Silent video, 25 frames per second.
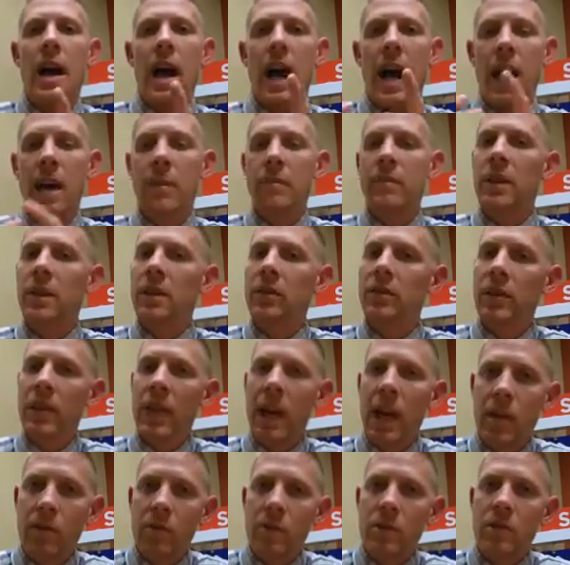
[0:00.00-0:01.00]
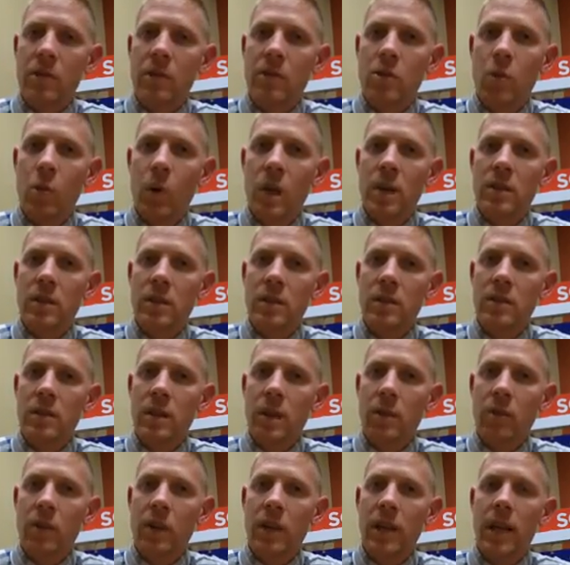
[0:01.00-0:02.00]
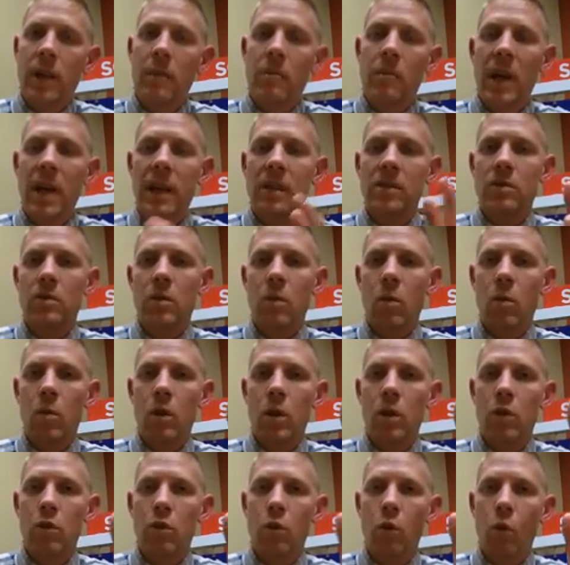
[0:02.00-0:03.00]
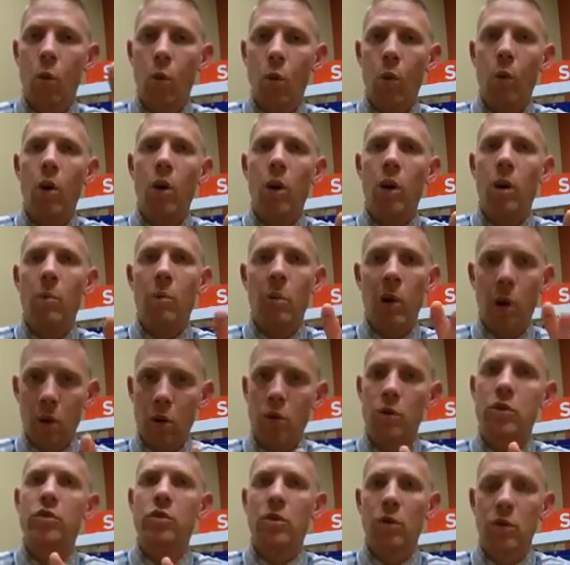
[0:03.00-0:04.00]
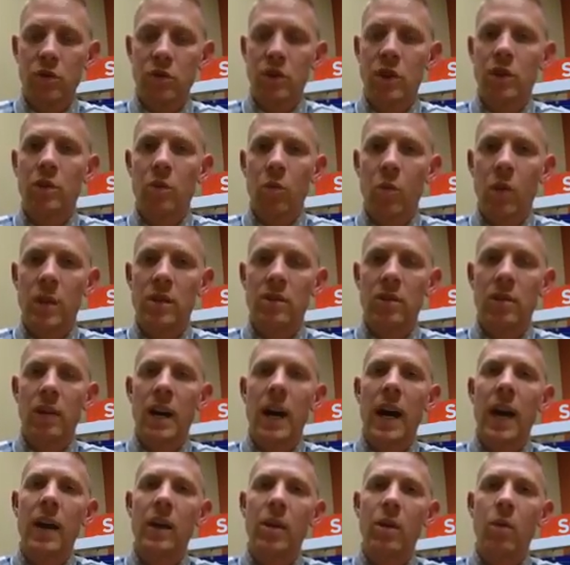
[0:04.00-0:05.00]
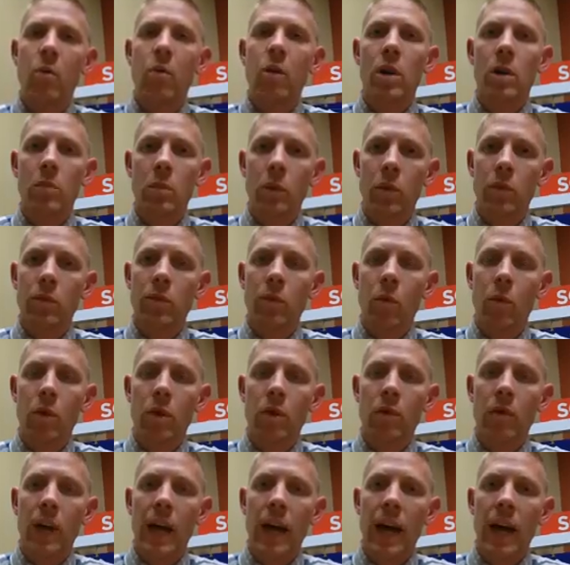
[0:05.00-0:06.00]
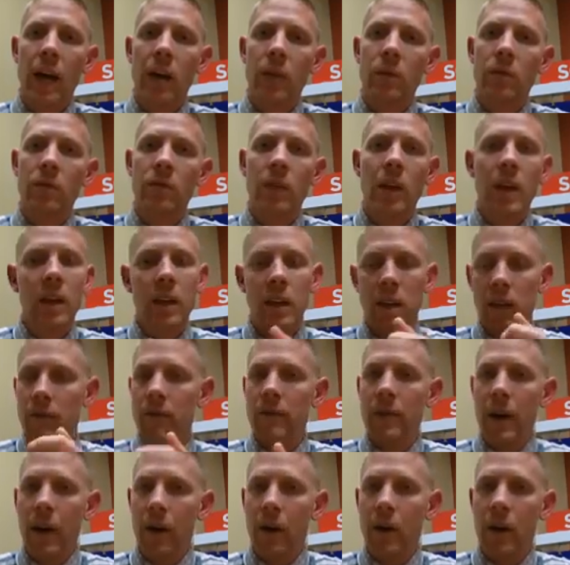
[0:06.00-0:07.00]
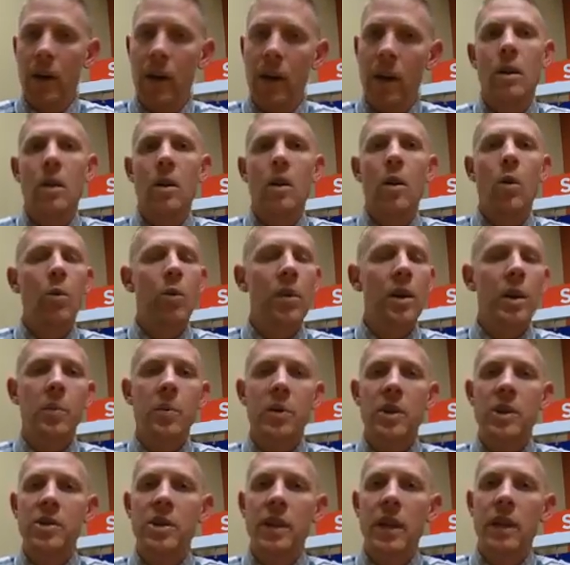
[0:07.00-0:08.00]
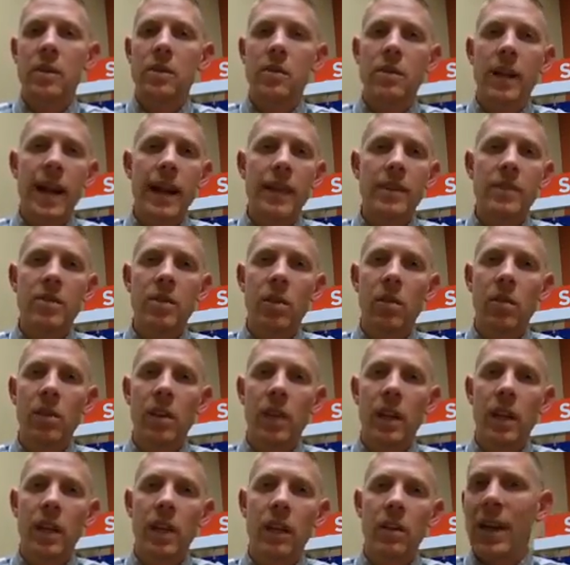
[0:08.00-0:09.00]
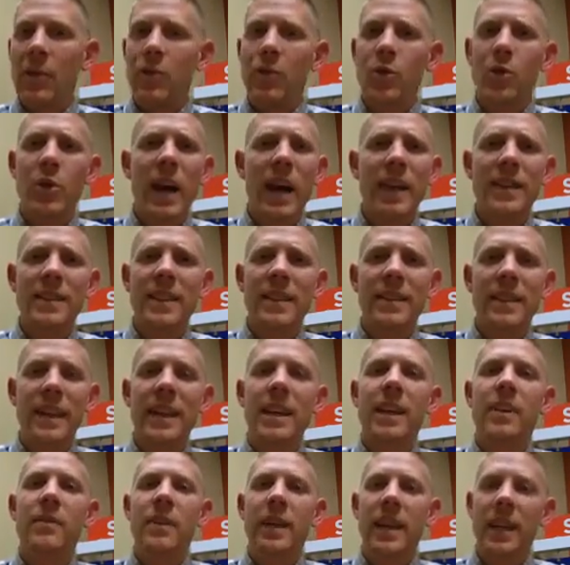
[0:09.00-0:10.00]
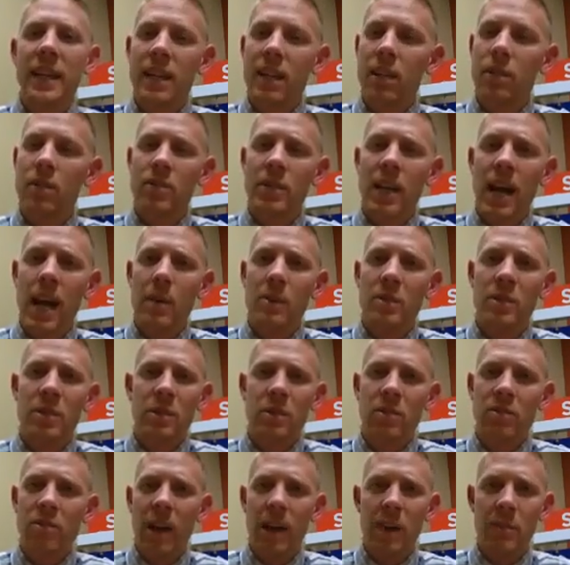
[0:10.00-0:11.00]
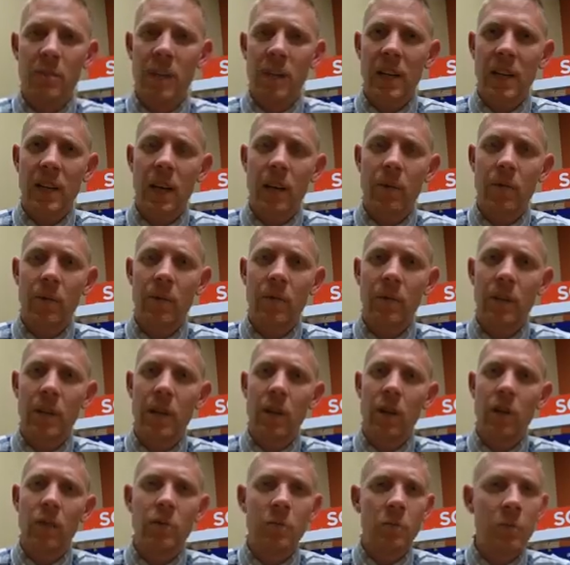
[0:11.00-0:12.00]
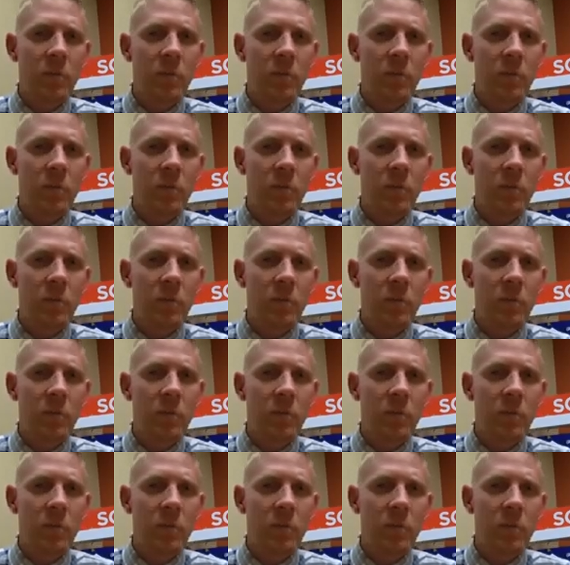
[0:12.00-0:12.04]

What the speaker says: Obviously, every situation is different, and based on your personal situation on how you want to move forward on a house can vary. We appreciate you guys tuning in. If you guys can think of any other topics you'd like me to cover in videos,